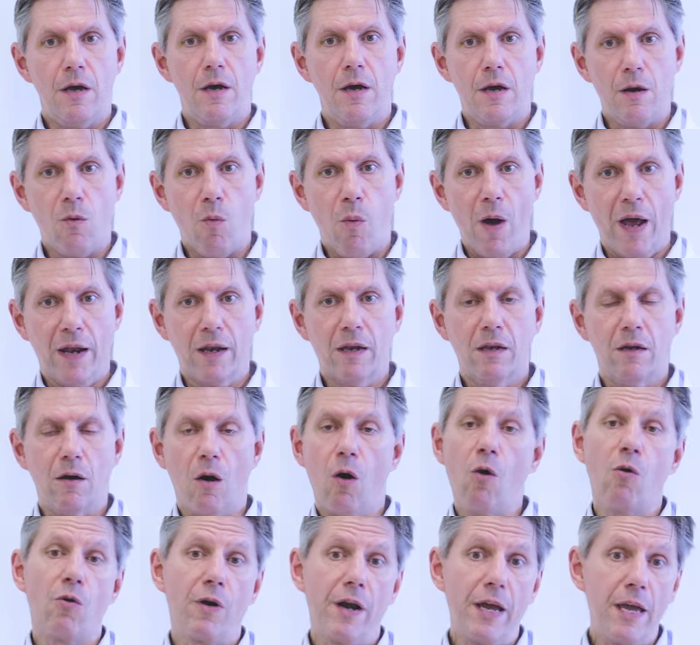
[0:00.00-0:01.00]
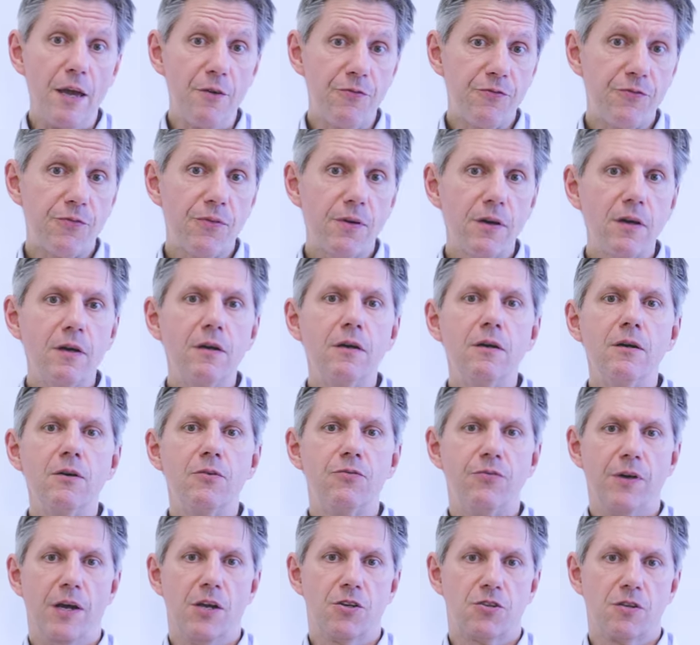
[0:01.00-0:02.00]
when or if
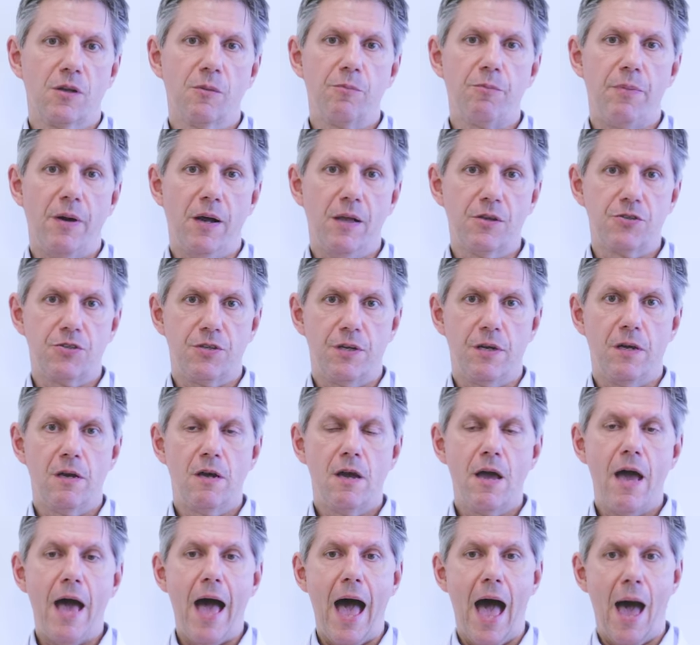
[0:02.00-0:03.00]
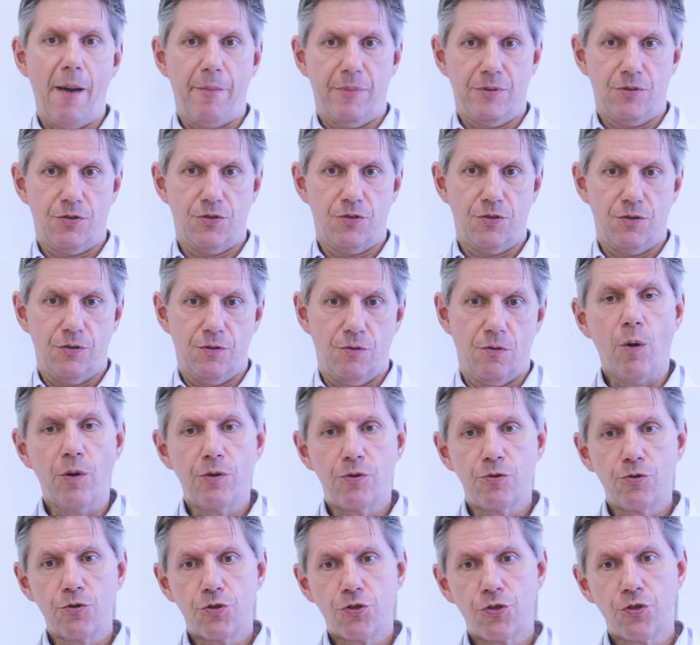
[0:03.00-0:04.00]
facial palsy happens to you.
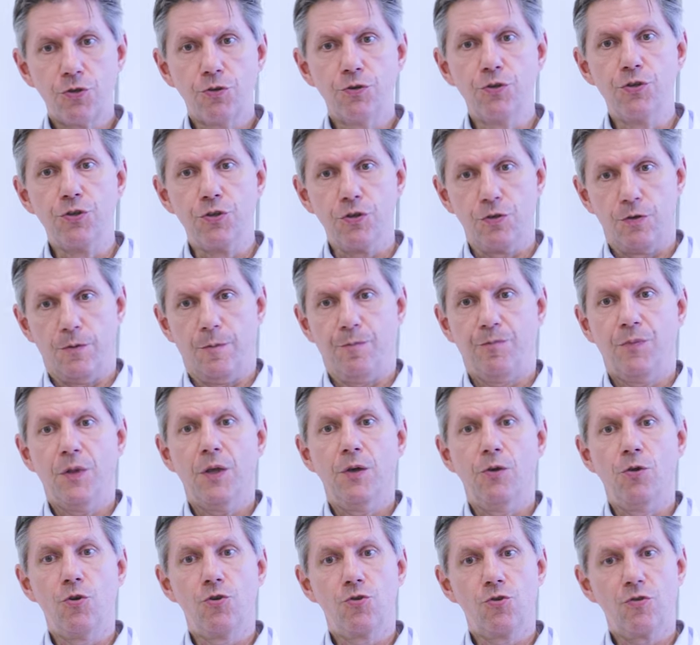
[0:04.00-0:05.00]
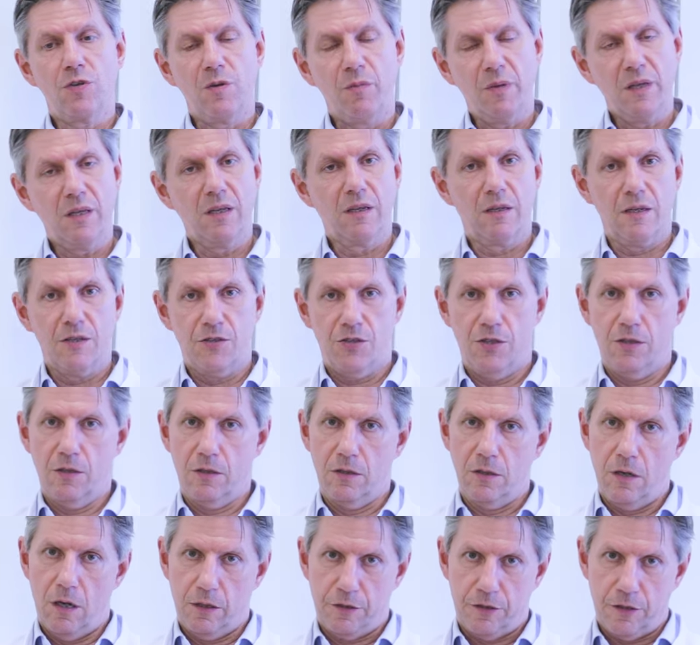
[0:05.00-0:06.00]
What you should do, you should immediately
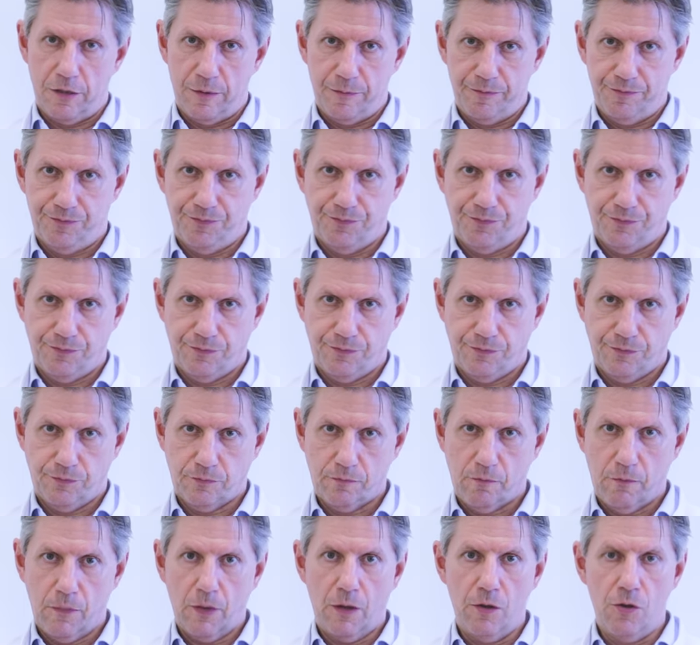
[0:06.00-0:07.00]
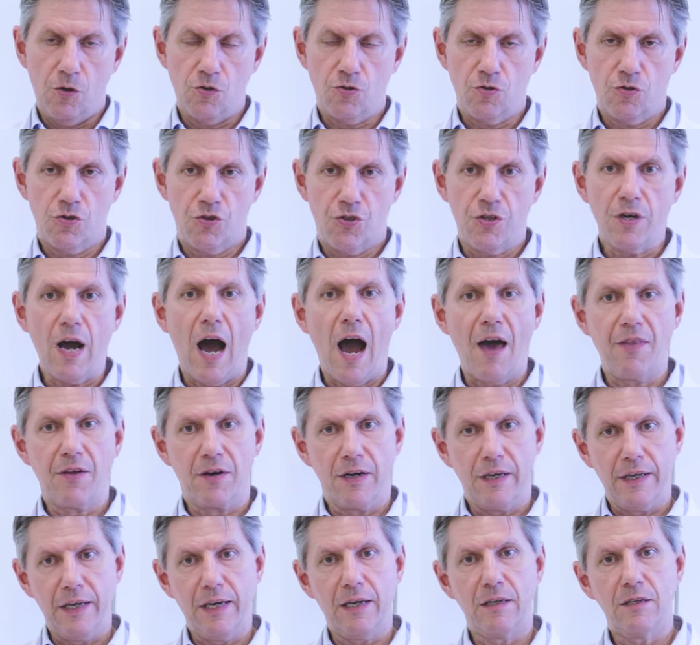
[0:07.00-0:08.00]
see a doctor. You should see
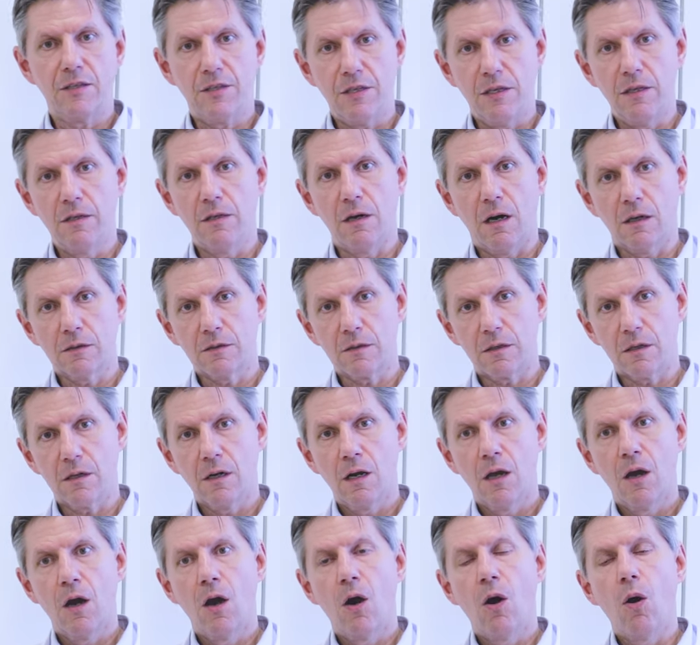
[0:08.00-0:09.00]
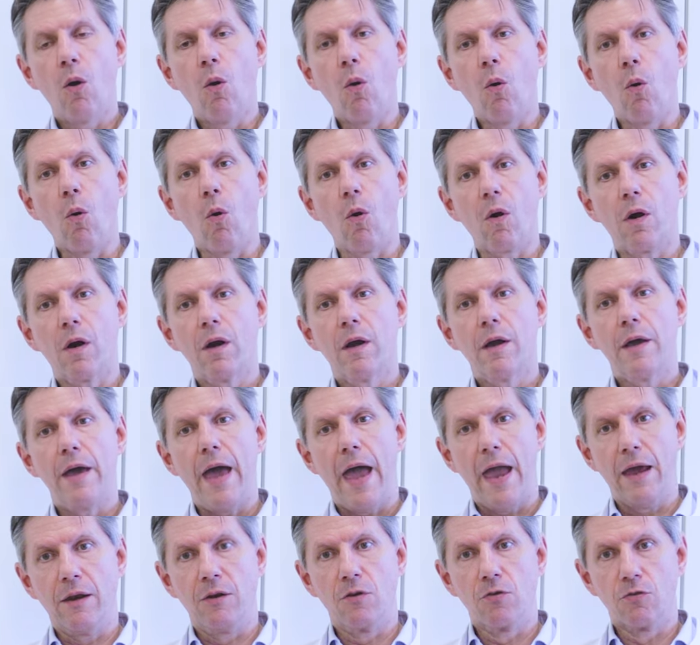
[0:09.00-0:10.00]
either an ENT doctor or
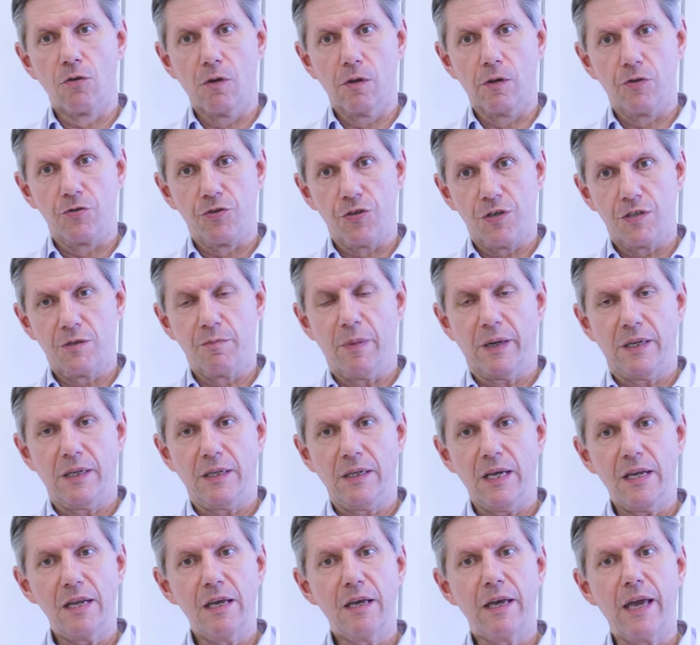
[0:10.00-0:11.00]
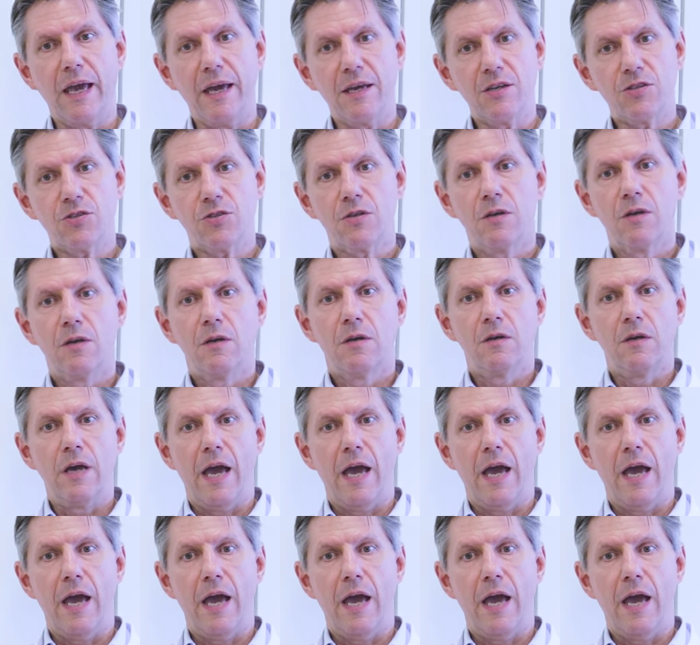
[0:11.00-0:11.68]
a neurologist, but in any case,